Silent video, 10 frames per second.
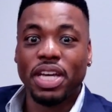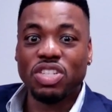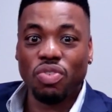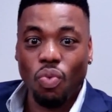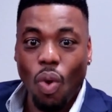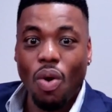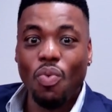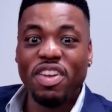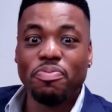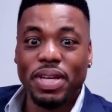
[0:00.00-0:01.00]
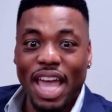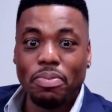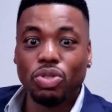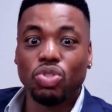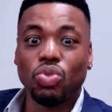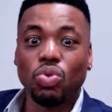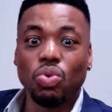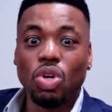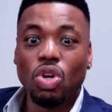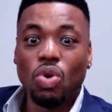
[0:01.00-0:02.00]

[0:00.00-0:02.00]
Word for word: because of what we've been able to. There's